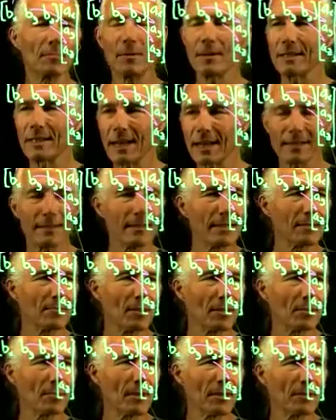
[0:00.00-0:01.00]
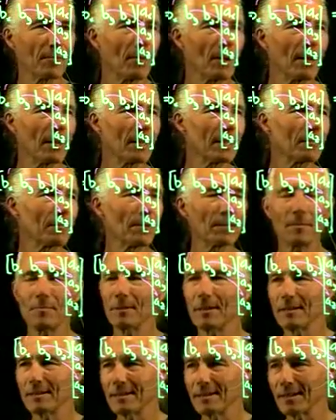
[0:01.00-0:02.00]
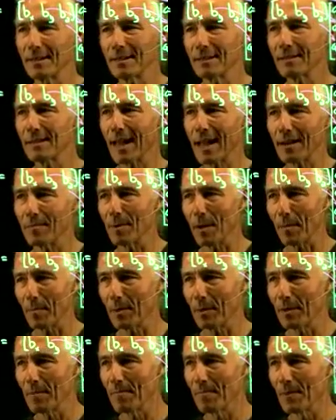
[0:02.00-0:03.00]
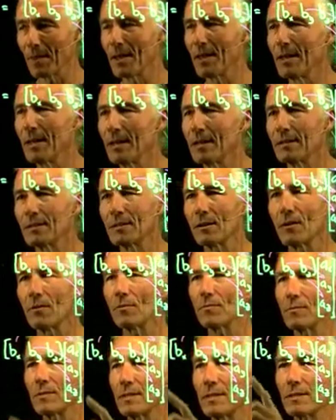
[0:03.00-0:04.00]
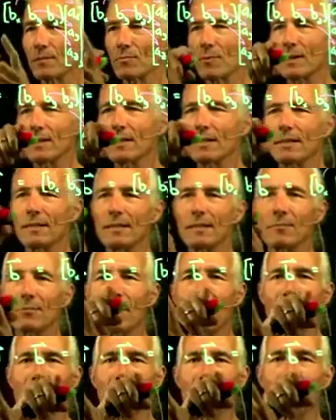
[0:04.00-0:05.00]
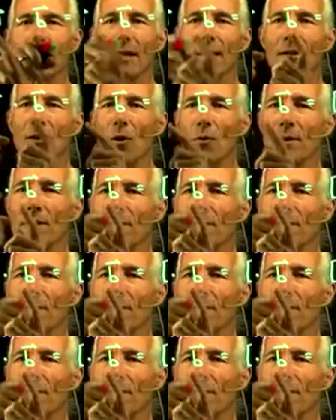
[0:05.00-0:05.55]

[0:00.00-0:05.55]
the x's, multiply the y's, multiply the z's, add them up. So this one can go either